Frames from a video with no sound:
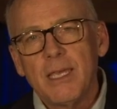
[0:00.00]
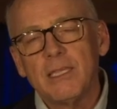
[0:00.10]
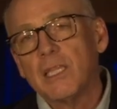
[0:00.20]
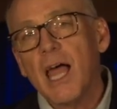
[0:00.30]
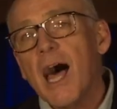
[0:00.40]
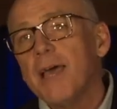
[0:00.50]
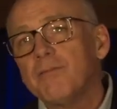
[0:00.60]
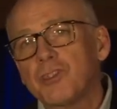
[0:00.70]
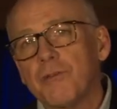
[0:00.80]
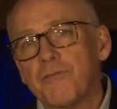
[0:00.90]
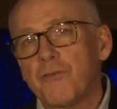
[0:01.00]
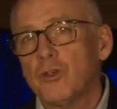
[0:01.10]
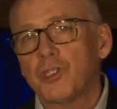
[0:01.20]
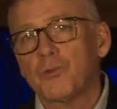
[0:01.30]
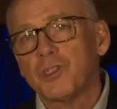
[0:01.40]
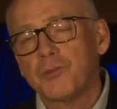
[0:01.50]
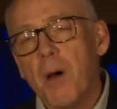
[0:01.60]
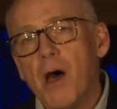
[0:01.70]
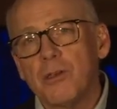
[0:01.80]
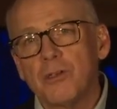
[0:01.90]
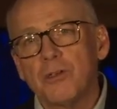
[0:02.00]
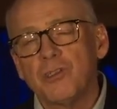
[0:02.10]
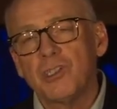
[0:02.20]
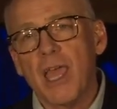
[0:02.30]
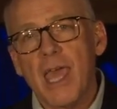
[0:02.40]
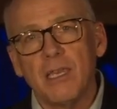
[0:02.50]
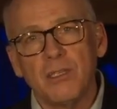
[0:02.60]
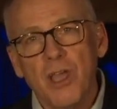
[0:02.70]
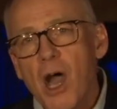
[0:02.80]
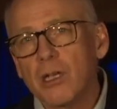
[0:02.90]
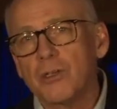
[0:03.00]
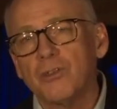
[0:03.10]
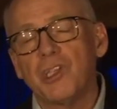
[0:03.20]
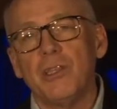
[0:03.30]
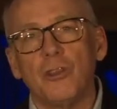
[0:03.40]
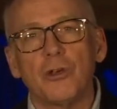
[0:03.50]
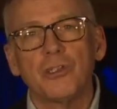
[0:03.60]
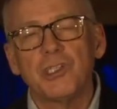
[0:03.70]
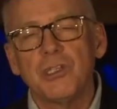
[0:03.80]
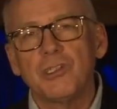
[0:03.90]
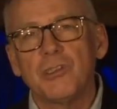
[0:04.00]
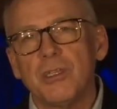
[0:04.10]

In the lives of first responders and doctors and nurses,